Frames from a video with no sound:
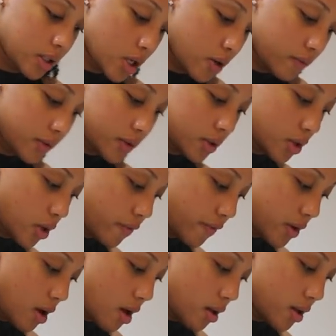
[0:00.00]

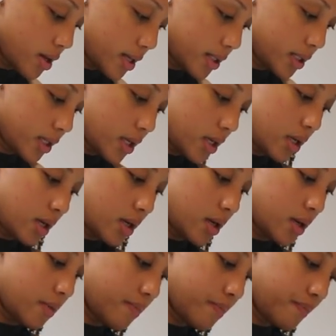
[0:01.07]
Surf and all, and it's
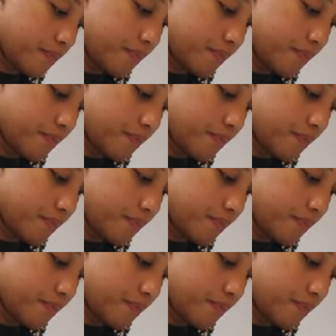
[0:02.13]
good, good.